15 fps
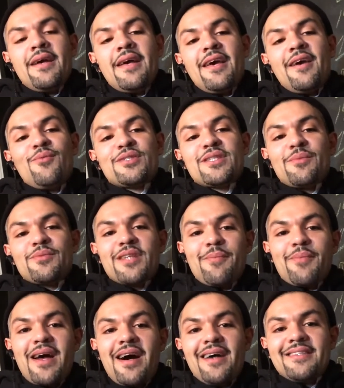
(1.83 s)
Hey, what's
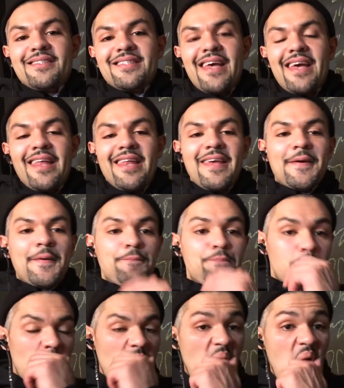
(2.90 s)
up, guys? Dan here.
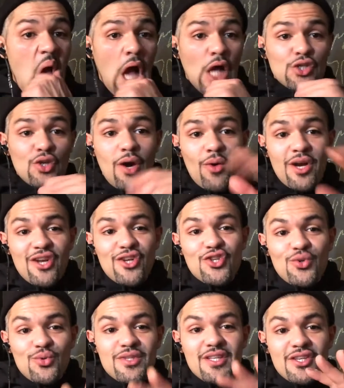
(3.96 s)
So I wanted to
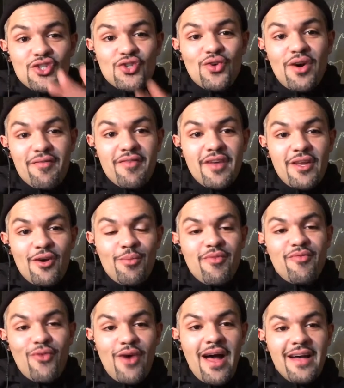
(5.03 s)
shoot this short video
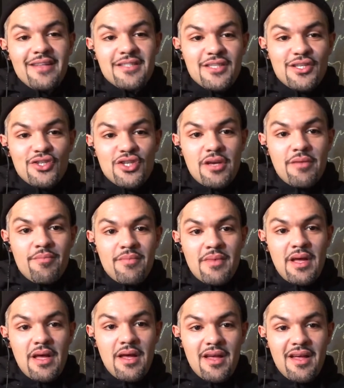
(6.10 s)
before I head to the gym.
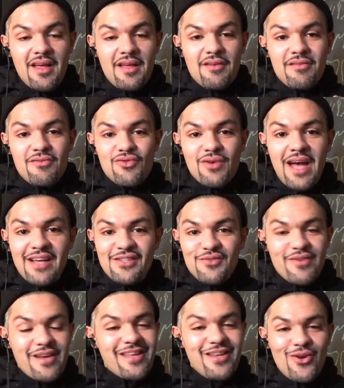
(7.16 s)
You guys
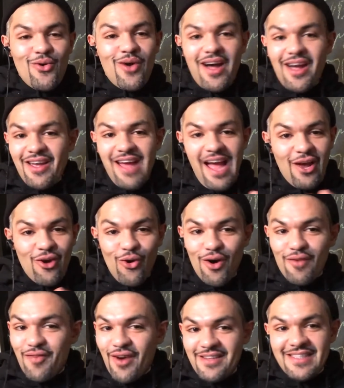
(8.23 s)
already know I go
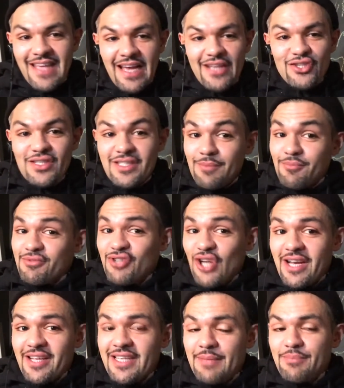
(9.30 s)
off on tangents. I'm gonna
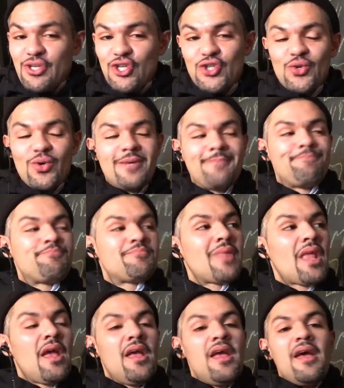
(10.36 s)
try to keep this short.
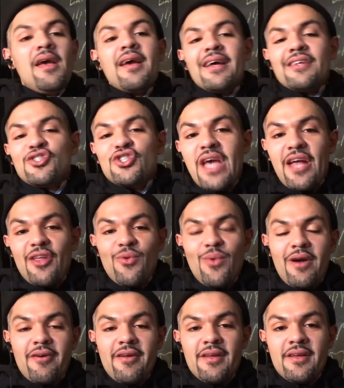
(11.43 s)
It's
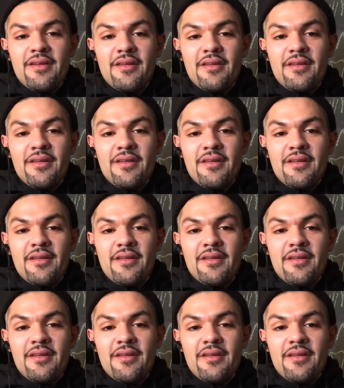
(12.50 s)
January.